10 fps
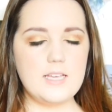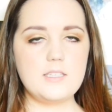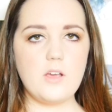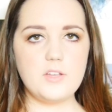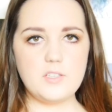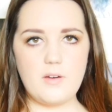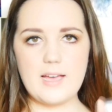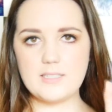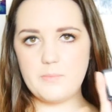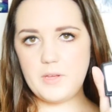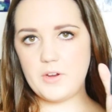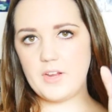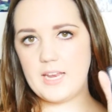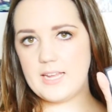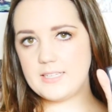This also has a
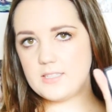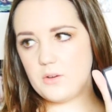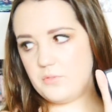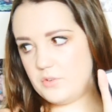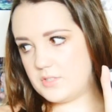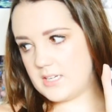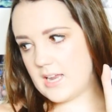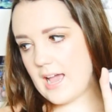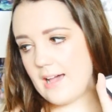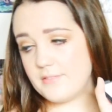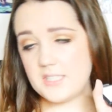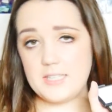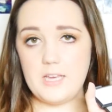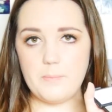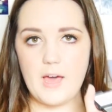mirror in it, so if you didn't have a
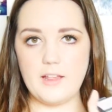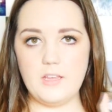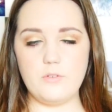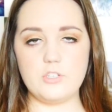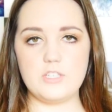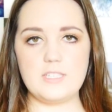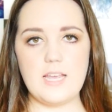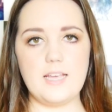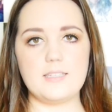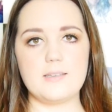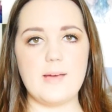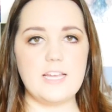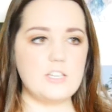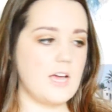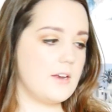Sleek palette, you could just take some
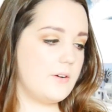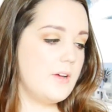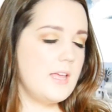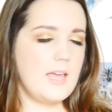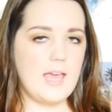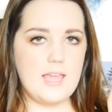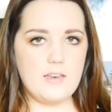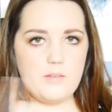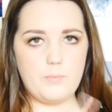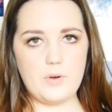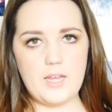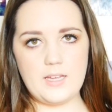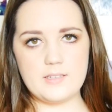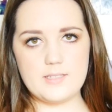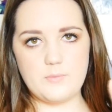eyeshadow and bring
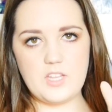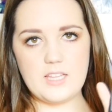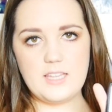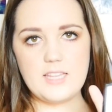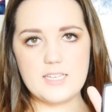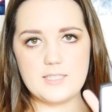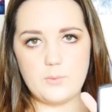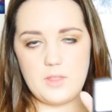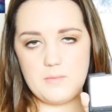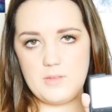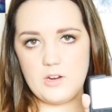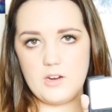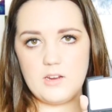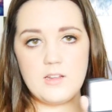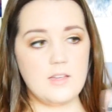something like this with a
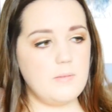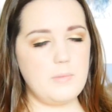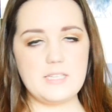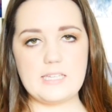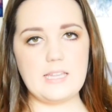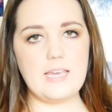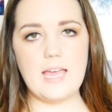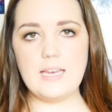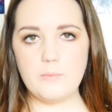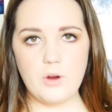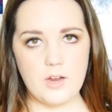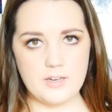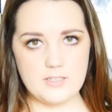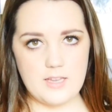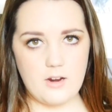mirror. Basically any
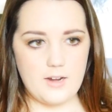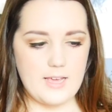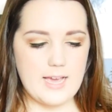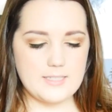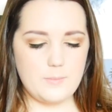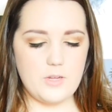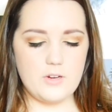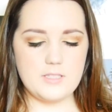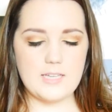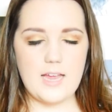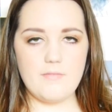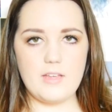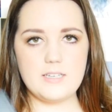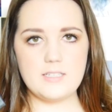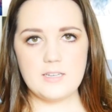product that already has a mirror inside of
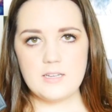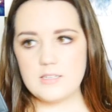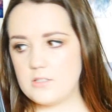it.